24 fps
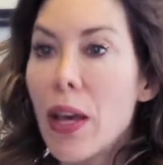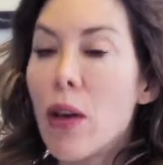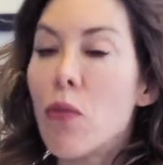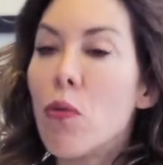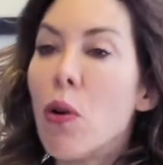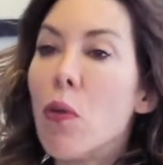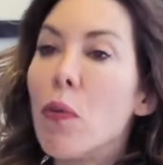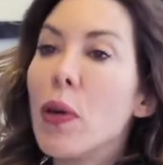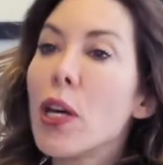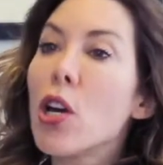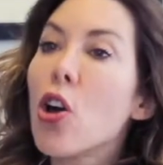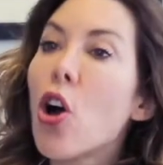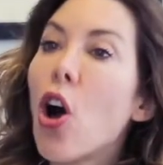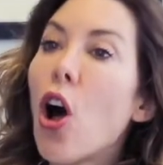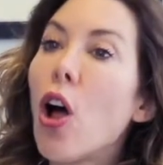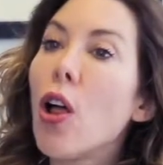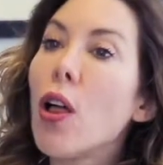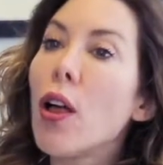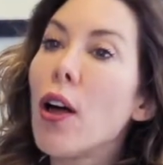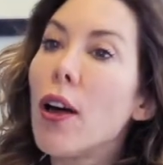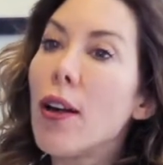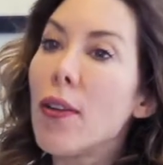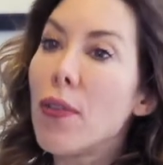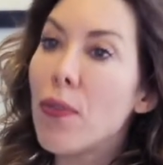What we
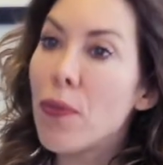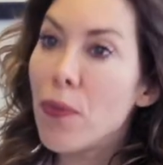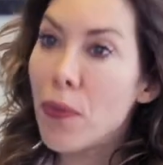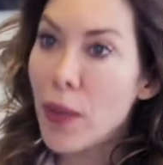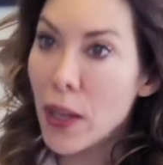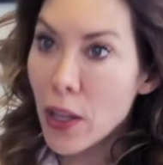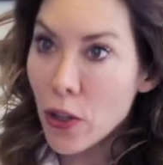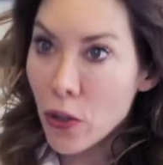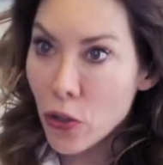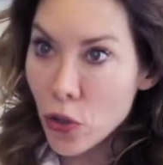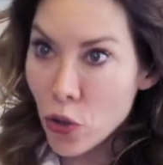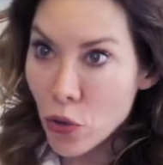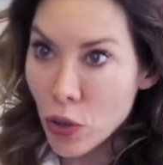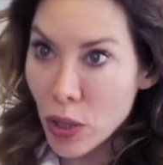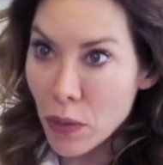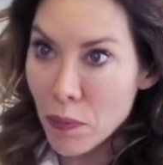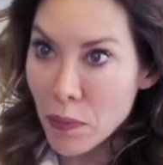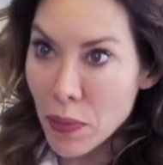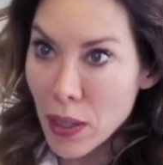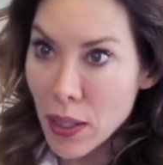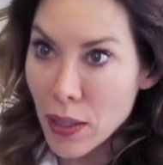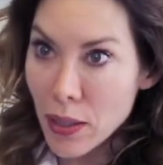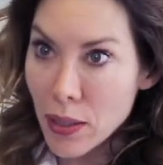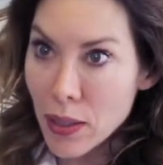call a field
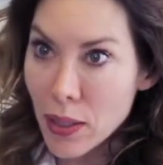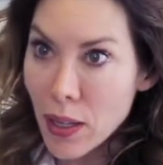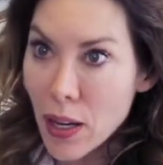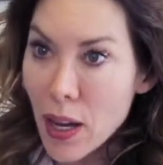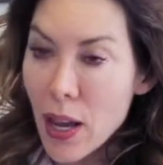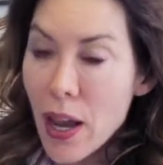treatment.